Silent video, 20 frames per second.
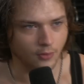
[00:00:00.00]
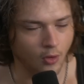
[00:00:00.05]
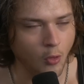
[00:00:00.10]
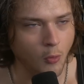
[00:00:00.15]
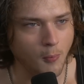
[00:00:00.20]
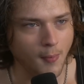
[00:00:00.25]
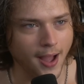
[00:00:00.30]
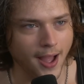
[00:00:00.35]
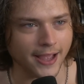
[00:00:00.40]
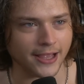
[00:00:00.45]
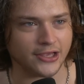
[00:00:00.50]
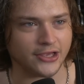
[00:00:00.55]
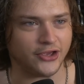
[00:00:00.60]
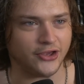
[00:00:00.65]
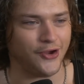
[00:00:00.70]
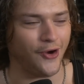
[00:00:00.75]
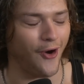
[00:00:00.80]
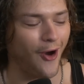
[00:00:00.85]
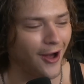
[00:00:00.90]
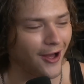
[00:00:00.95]
Oh my
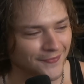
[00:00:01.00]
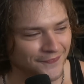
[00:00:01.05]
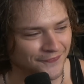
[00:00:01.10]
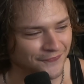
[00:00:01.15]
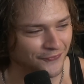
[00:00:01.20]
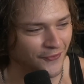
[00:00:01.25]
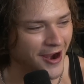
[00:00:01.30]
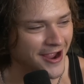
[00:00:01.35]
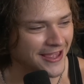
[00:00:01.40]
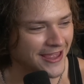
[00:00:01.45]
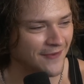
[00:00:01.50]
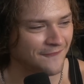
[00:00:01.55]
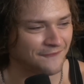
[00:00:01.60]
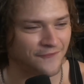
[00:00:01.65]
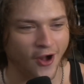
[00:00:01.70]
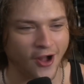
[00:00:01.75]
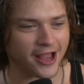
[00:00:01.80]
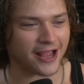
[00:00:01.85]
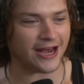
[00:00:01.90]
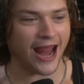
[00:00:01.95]
god, Franky
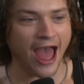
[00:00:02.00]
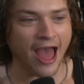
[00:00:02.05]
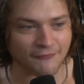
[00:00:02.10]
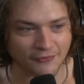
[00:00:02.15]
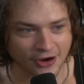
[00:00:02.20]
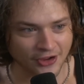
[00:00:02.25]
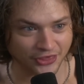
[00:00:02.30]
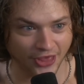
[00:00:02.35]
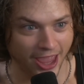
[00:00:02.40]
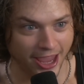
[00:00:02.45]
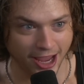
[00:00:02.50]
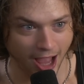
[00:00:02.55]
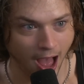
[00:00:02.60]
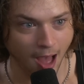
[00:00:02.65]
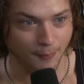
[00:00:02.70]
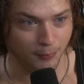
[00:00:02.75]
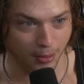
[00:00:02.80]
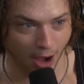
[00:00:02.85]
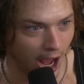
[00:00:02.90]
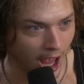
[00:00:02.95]
fucking everything
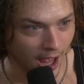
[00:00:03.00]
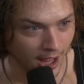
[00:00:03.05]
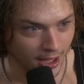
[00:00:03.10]
up, bruh.